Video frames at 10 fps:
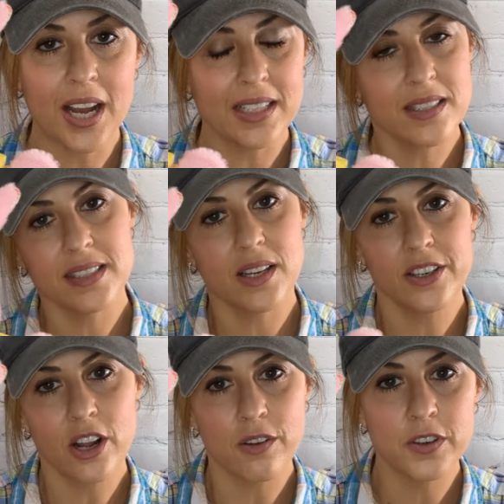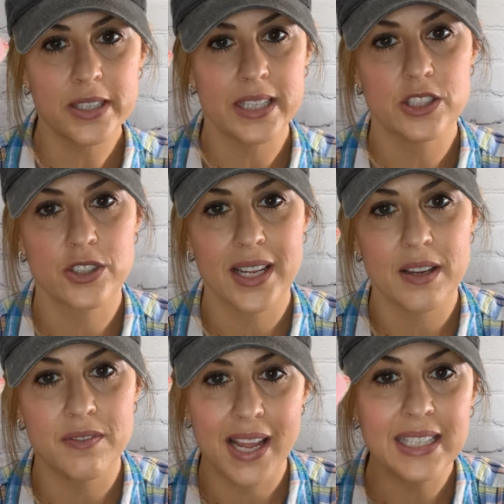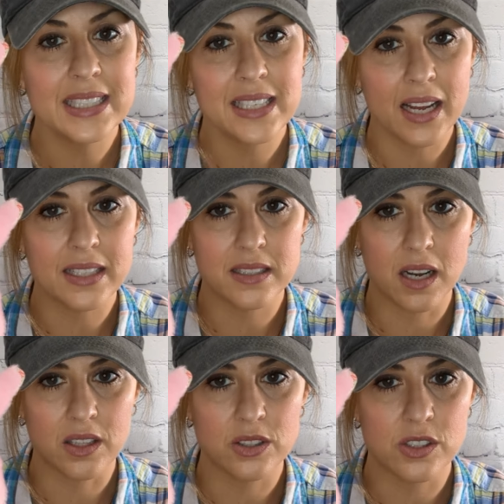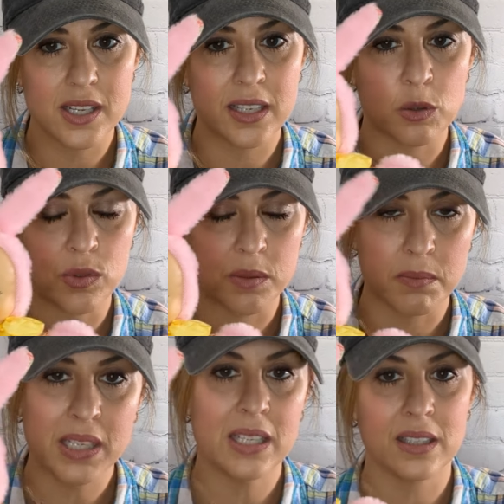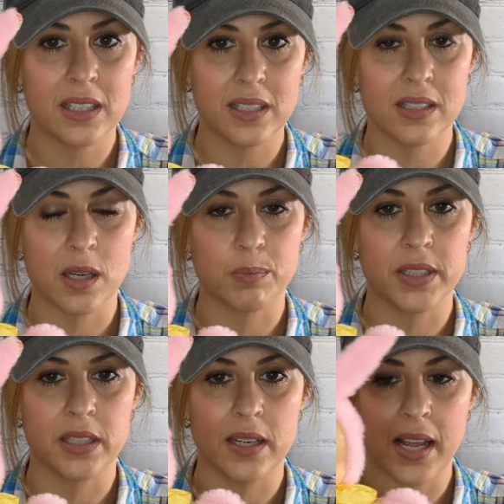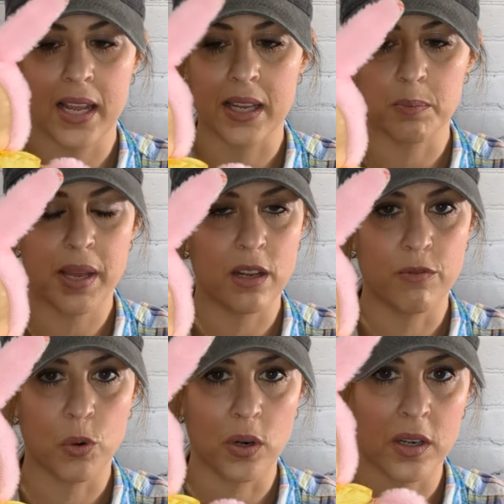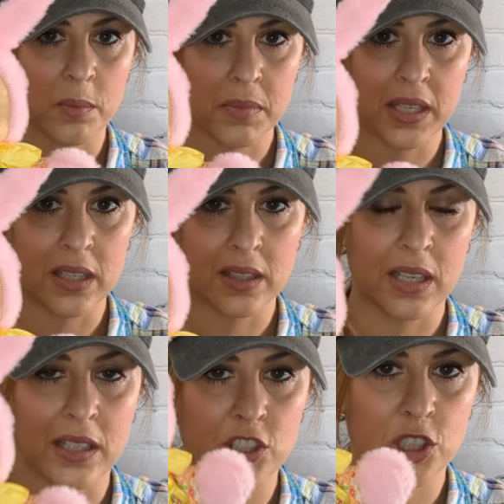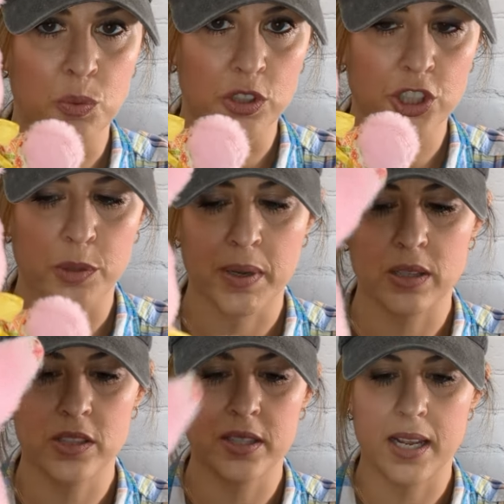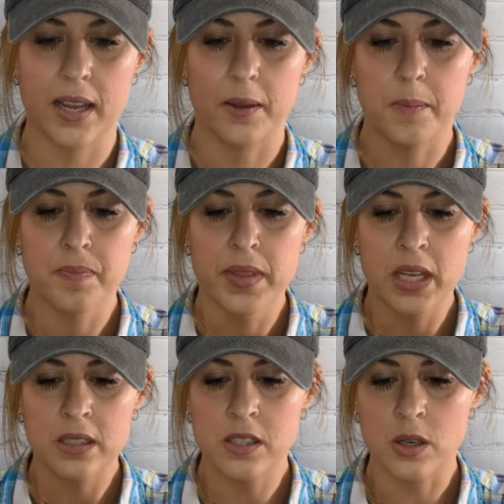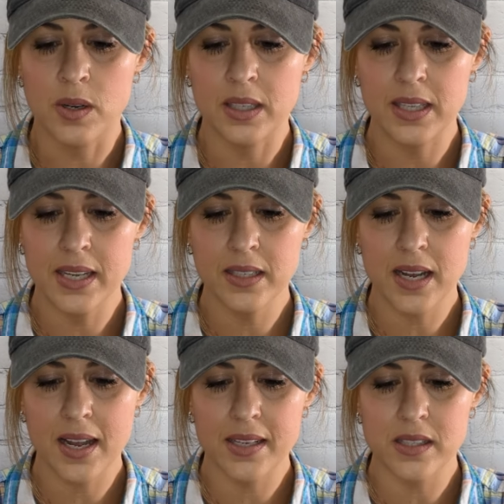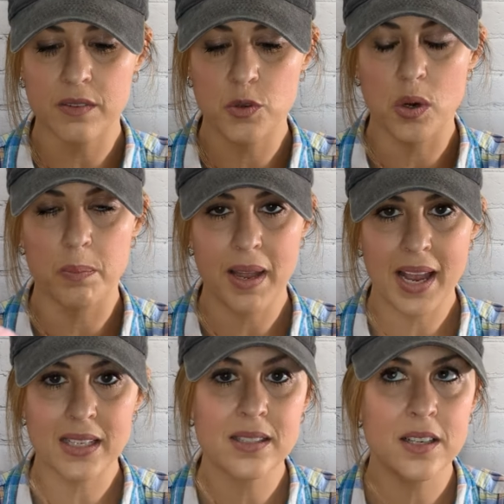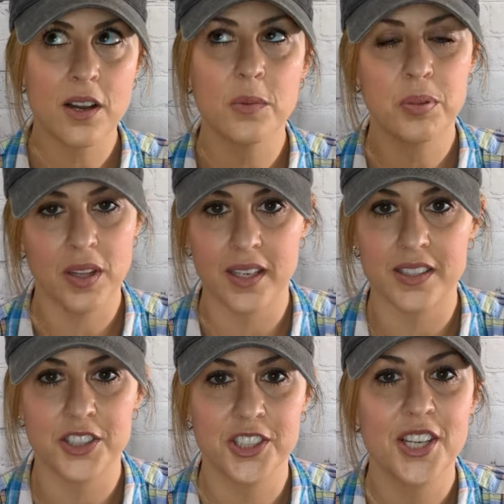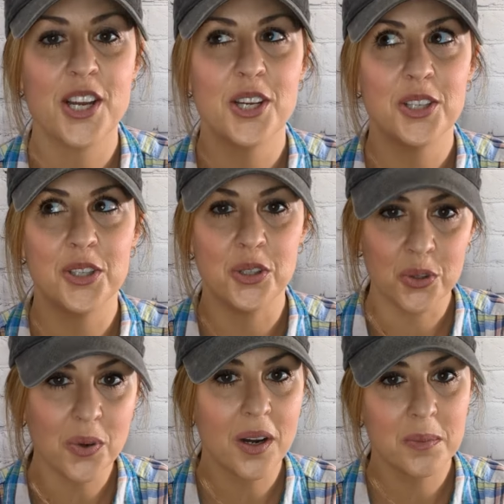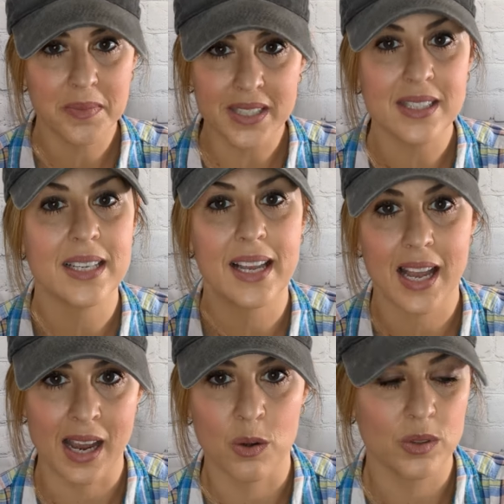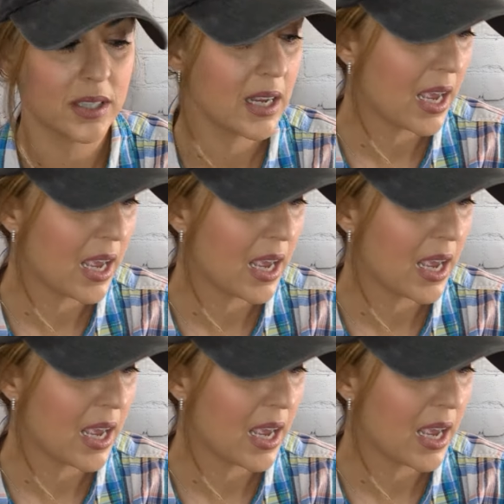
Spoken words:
I sent out an offer yesterday of $99 and it was immediately accepted and paid for immediately, and she will ship out today. So again, guys, if you are passing on Plush, you are missing out.